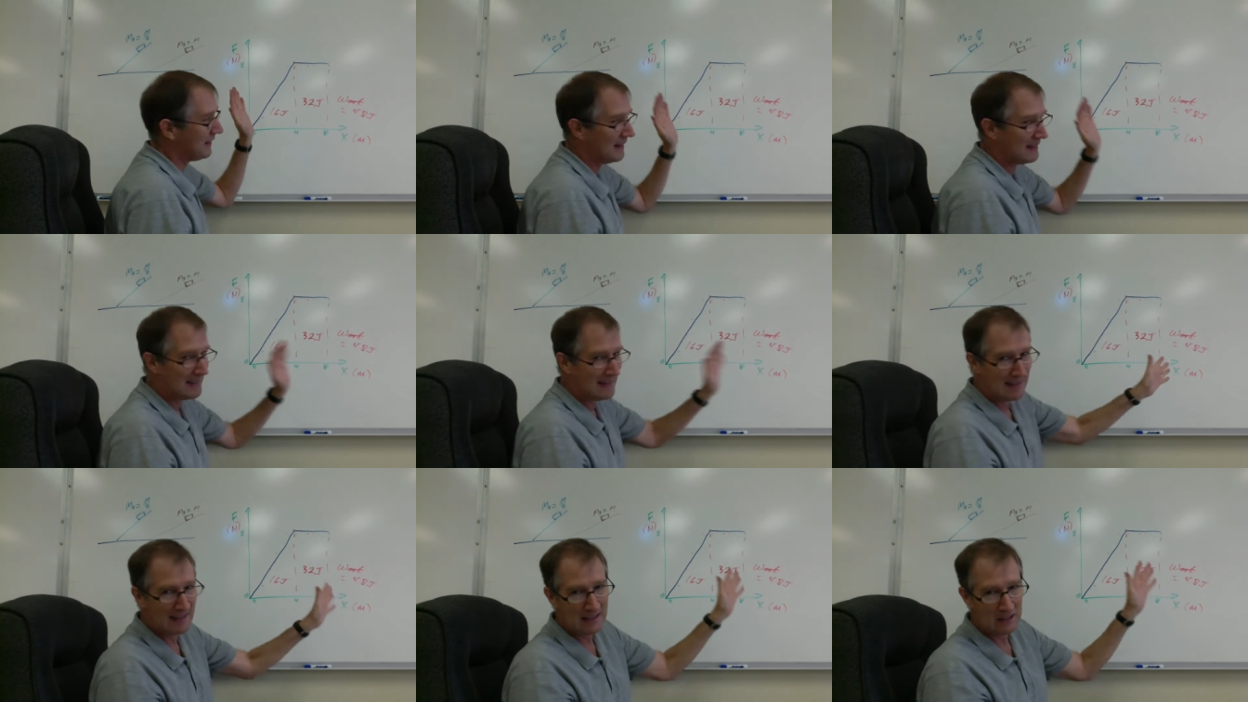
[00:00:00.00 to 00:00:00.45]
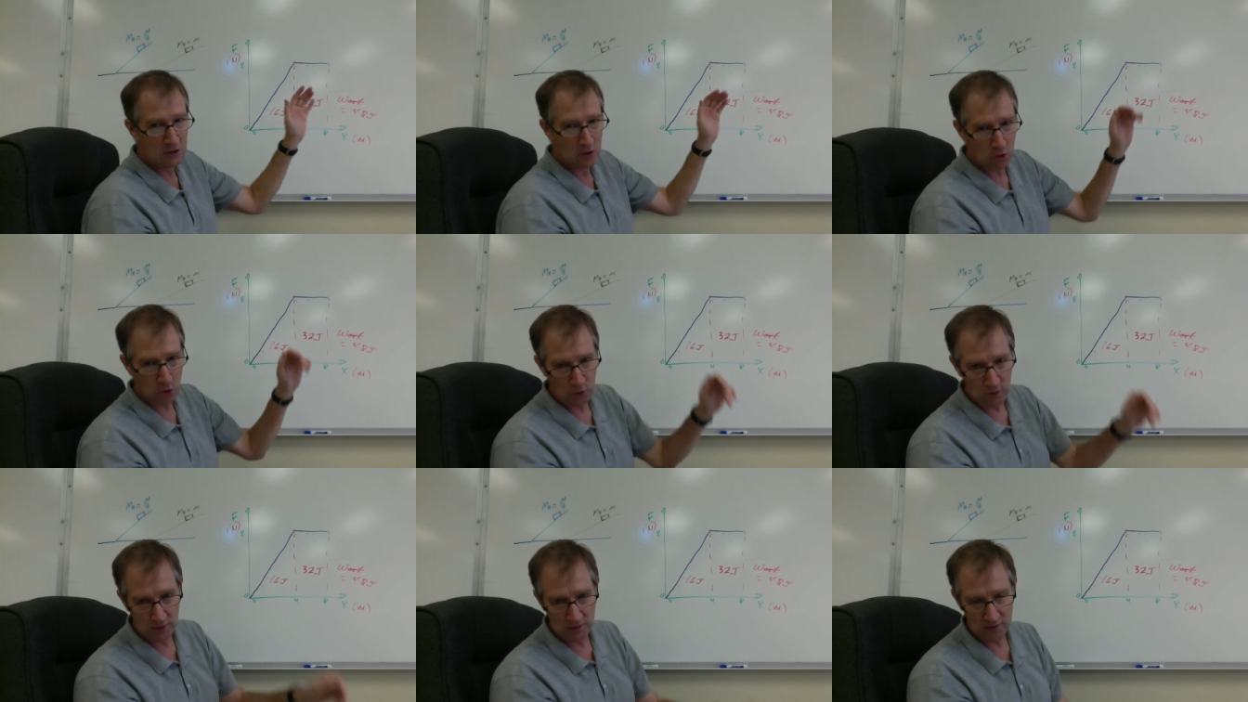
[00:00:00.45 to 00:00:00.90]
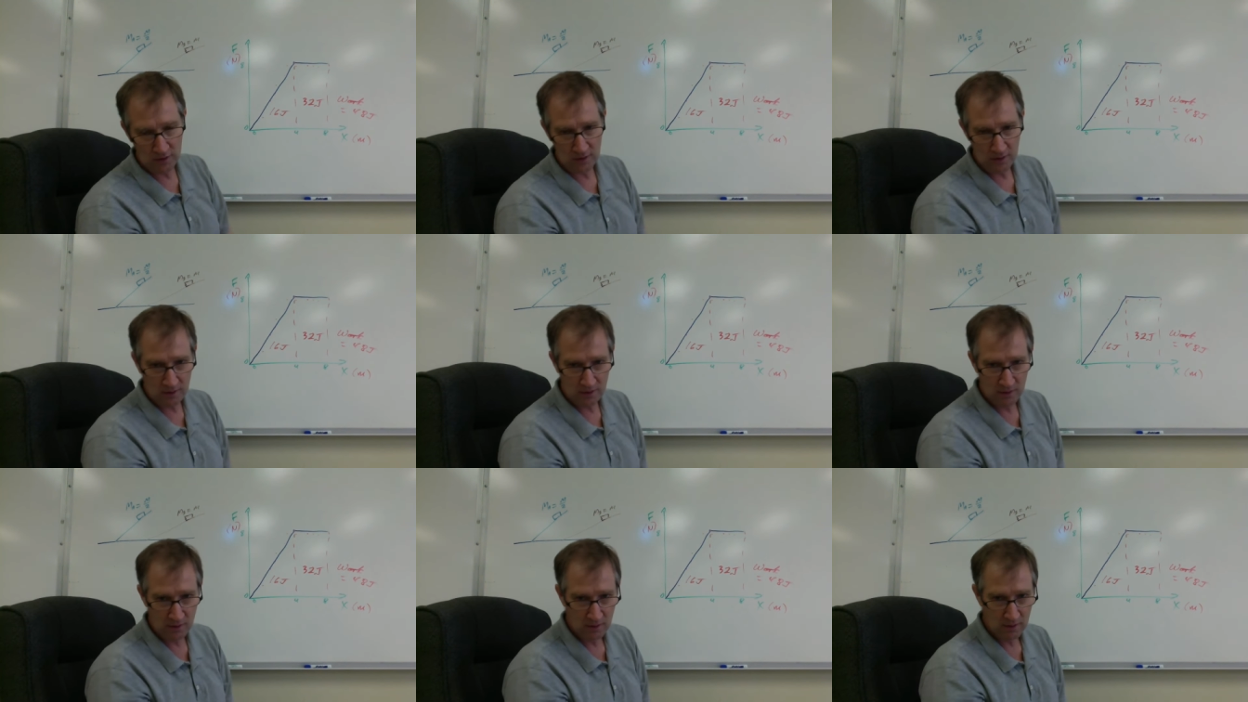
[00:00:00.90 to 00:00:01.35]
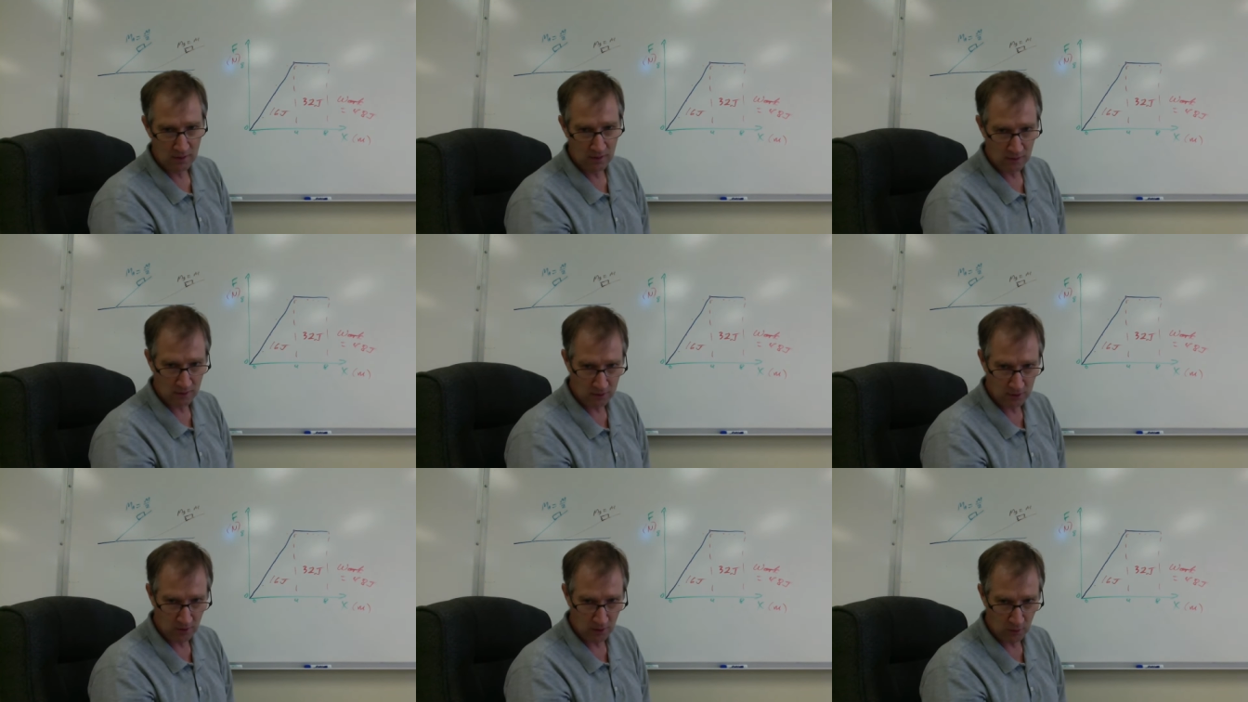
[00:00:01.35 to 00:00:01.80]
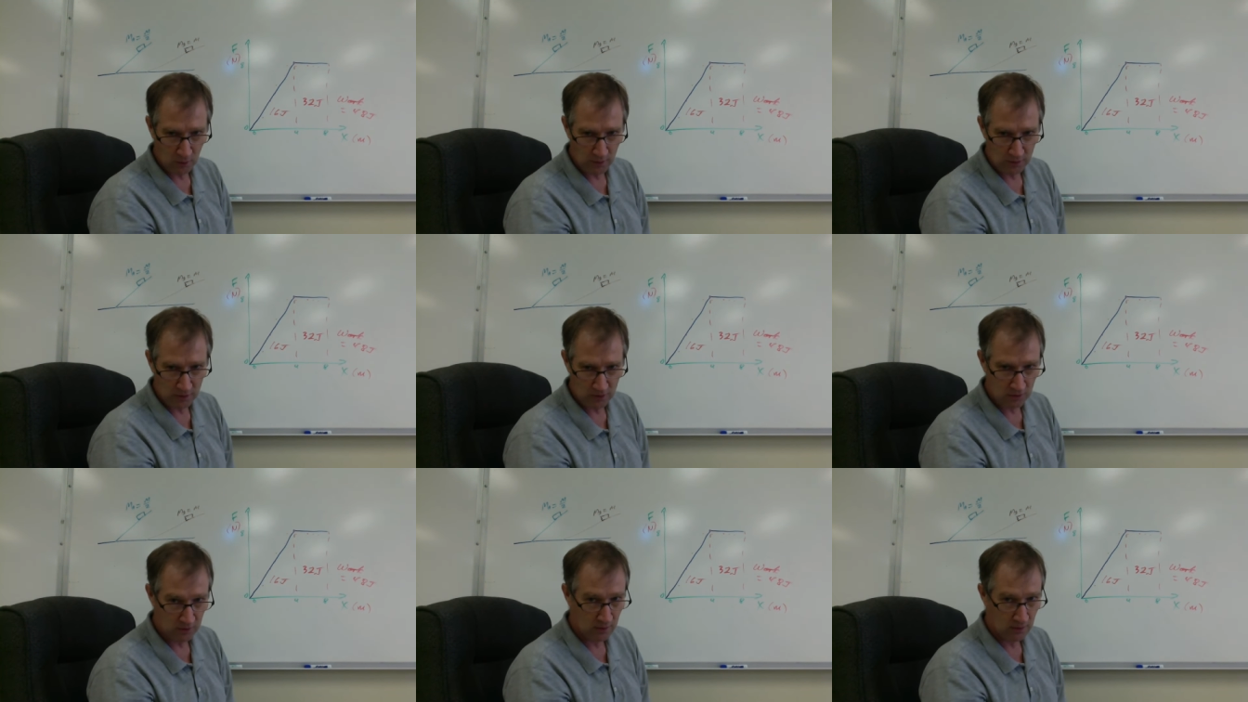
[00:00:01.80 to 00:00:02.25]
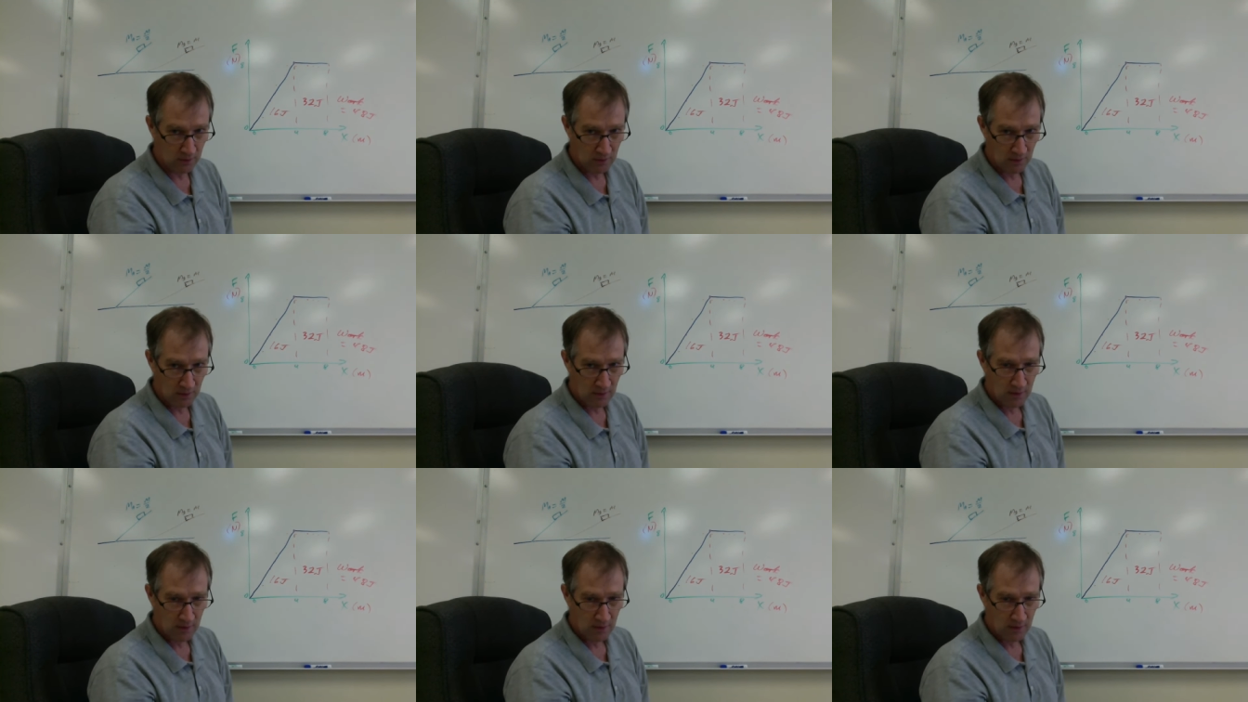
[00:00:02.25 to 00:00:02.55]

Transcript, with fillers: an increasing acceleration.